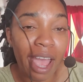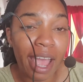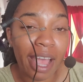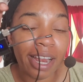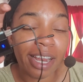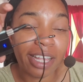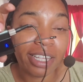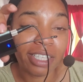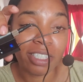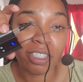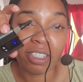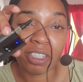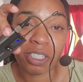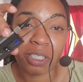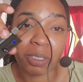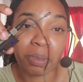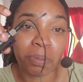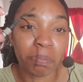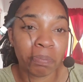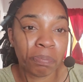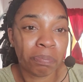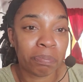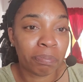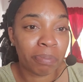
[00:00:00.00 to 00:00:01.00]
It's just
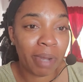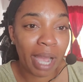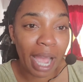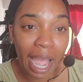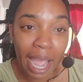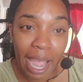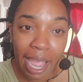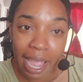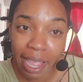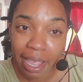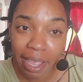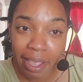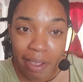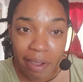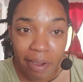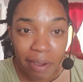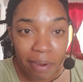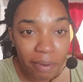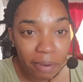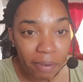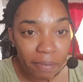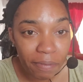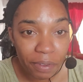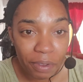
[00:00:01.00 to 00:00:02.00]
my
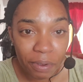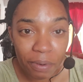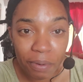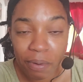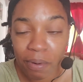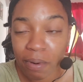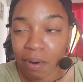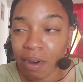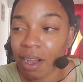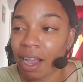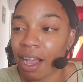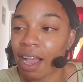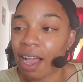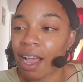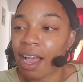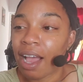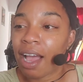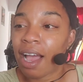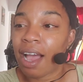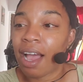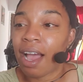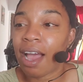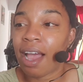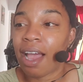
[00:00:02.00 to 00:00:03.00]
review,
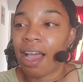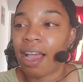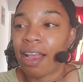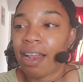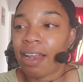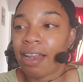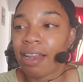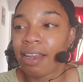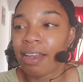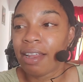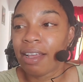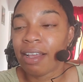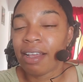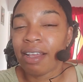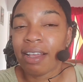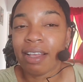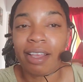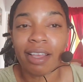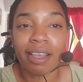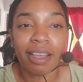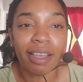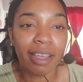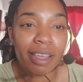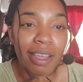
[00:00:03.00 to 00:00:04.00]
and
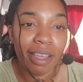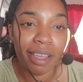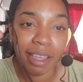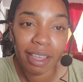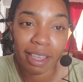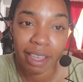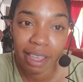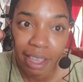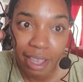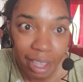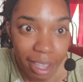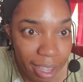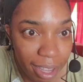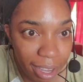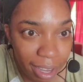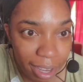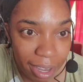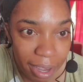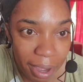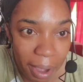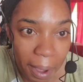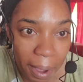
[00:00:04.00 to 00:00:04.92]
yeah,